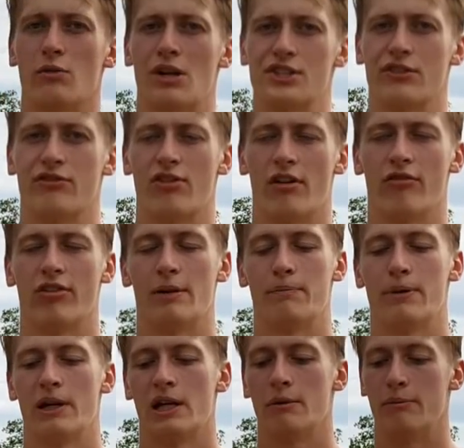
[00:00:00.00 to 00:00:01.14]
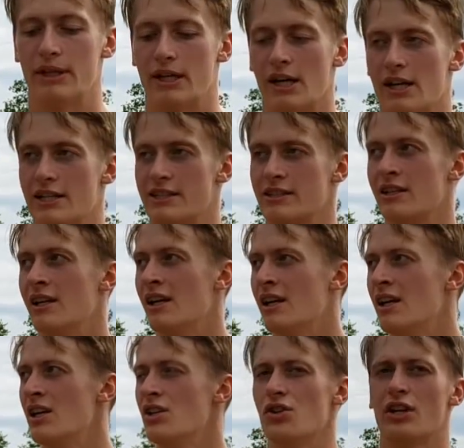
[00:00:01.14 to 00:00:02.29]
the Russian front flip because
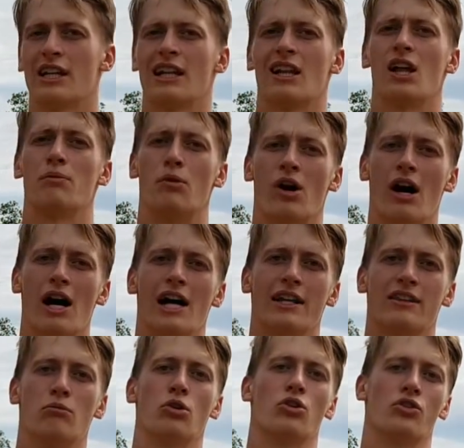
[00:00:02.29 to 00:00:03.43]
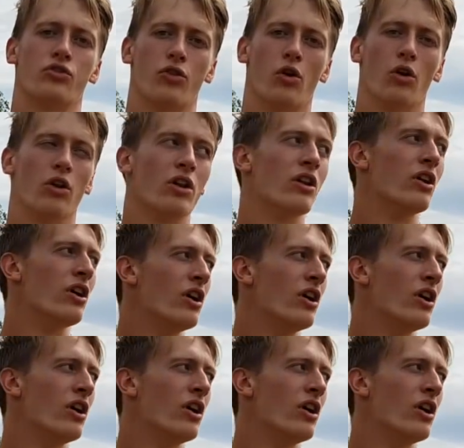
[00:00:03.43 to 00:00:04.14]
you get a lot more height, more control,